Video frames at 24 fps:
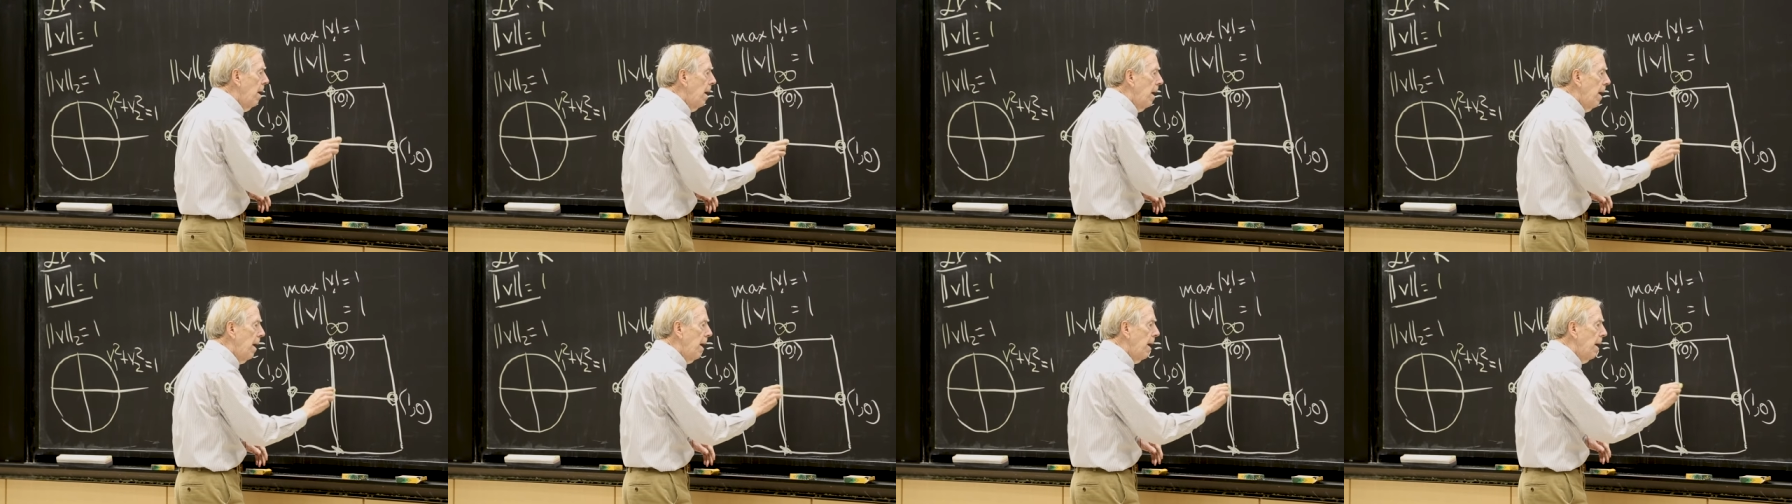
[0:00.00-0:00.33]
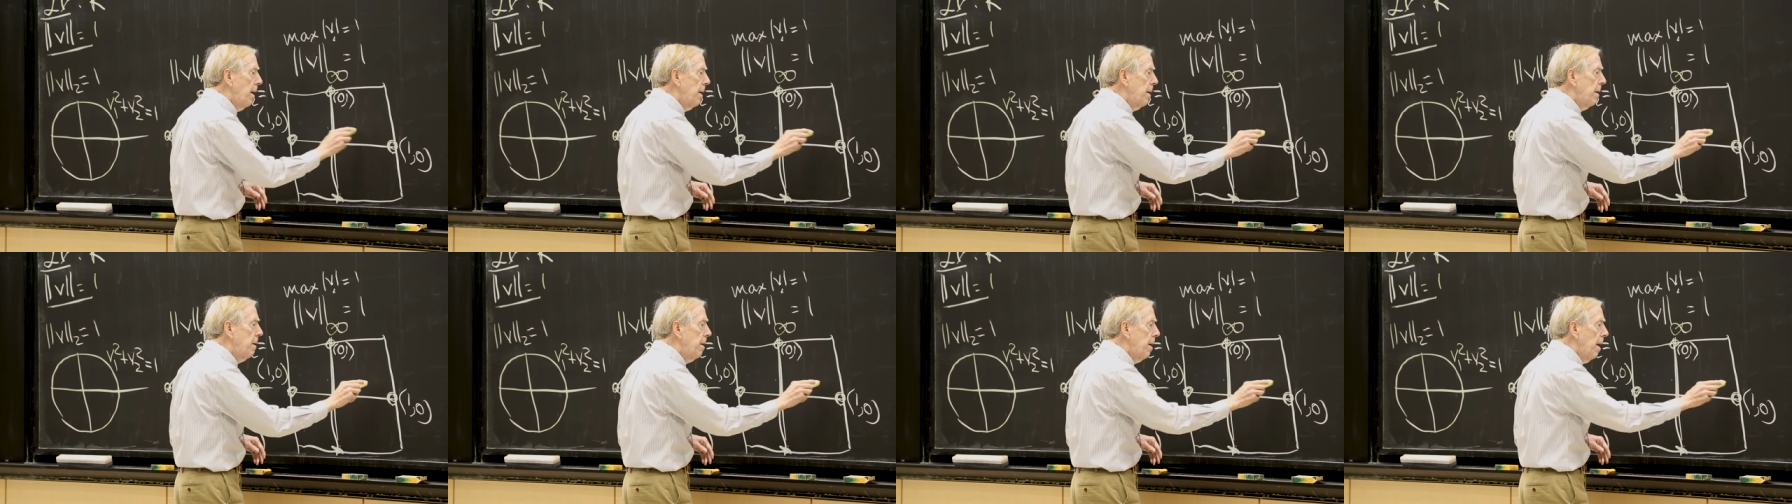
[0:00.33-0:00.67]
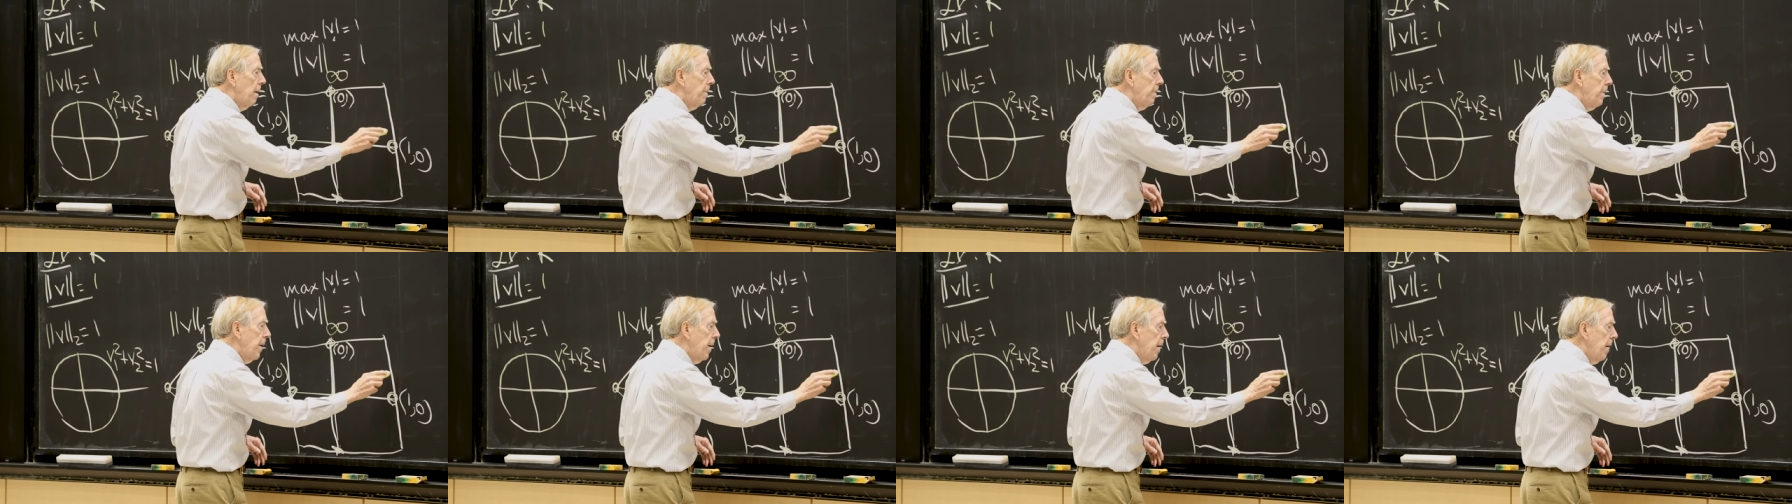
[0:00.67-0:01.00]
And
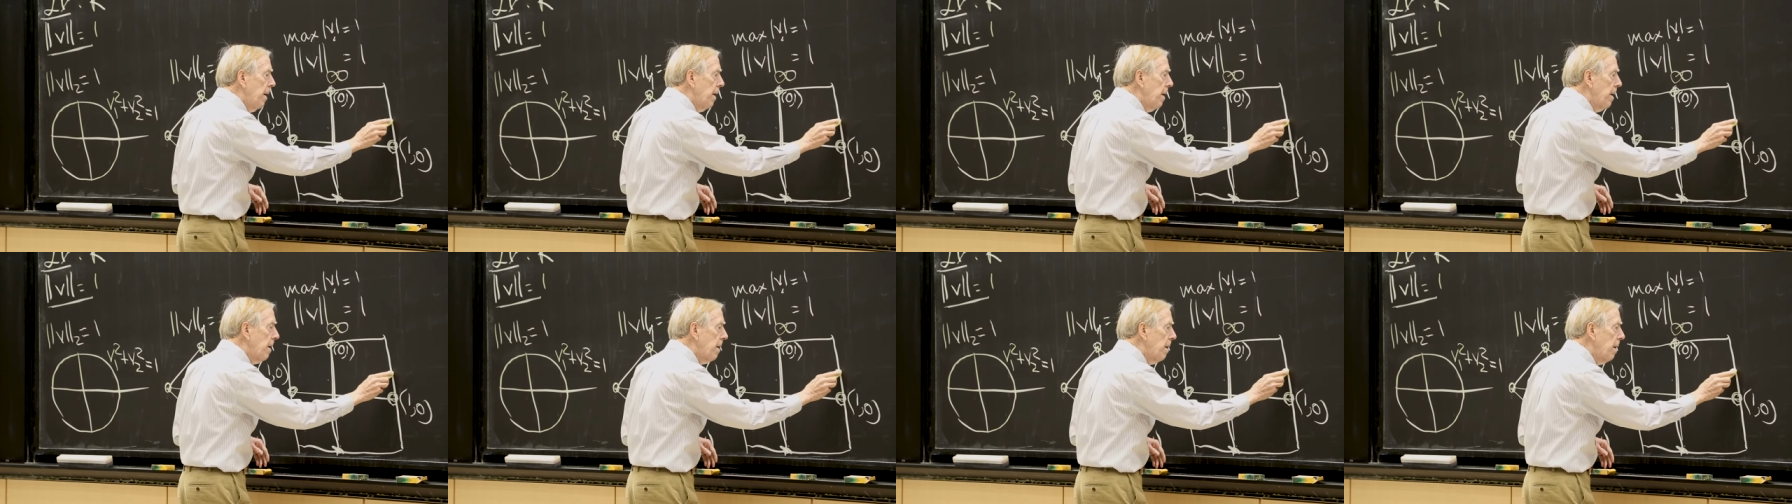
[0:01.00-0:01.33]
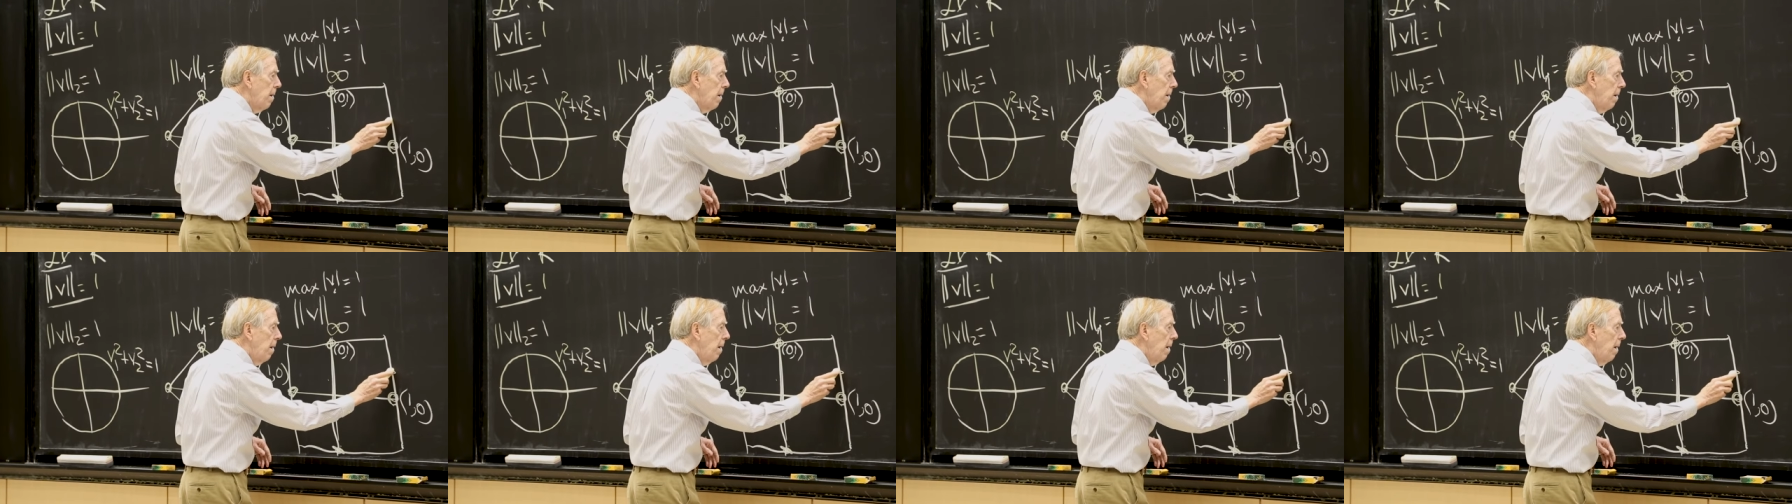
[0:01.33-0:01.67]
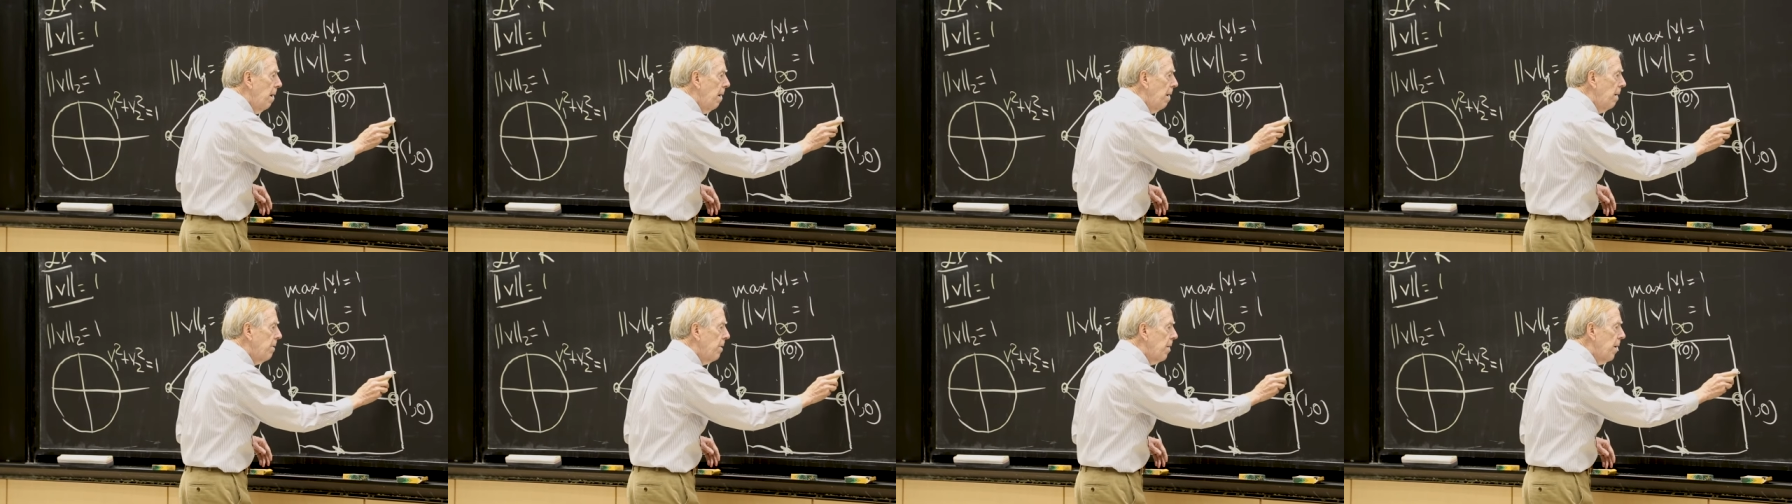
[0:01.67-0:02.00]
up here,
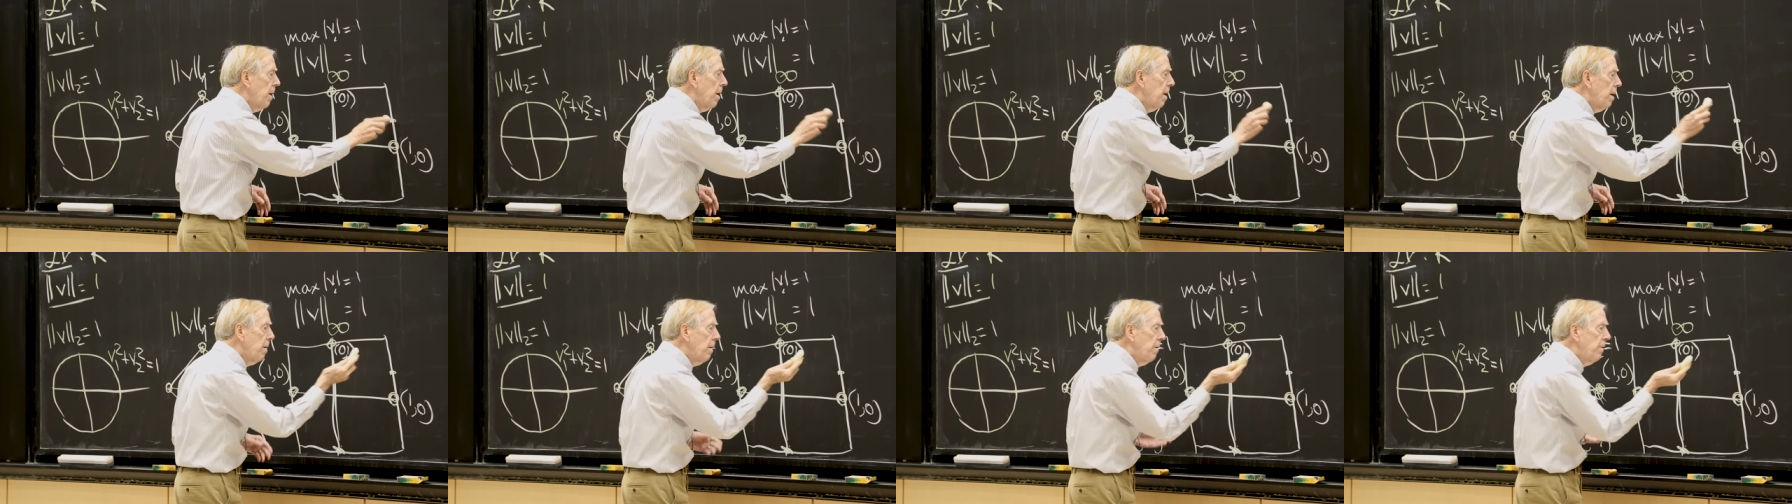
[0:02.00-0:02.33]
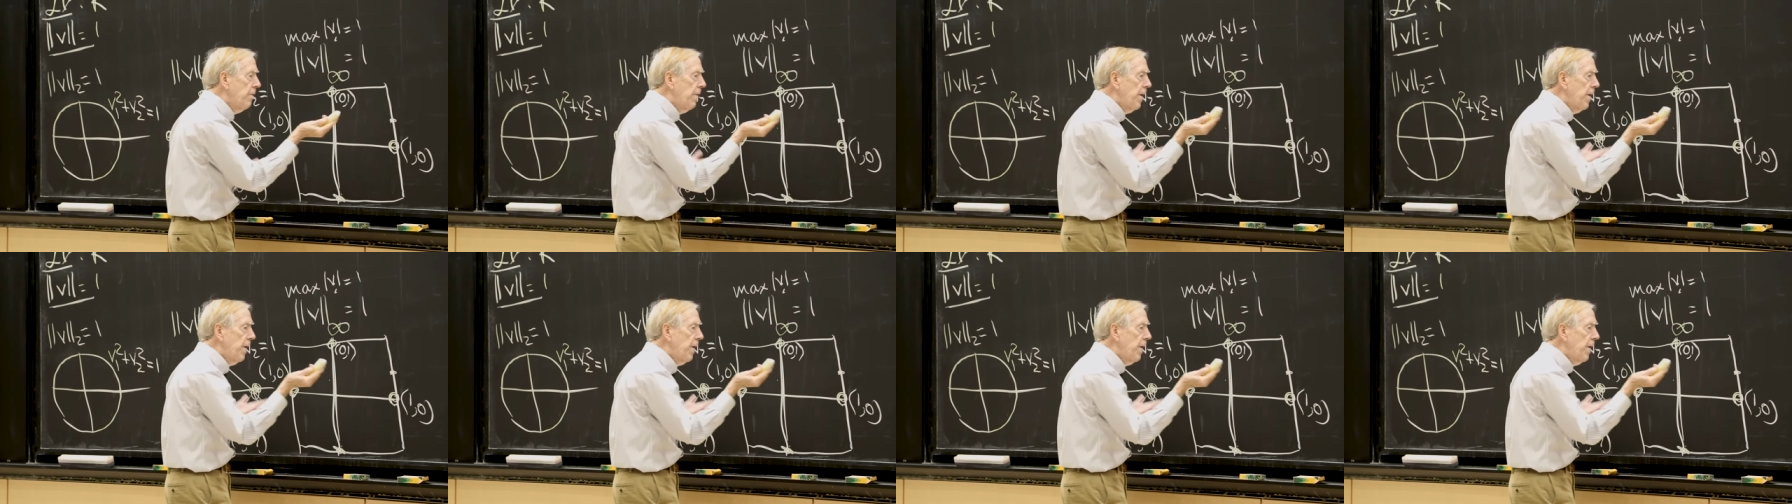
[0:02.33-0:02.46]
the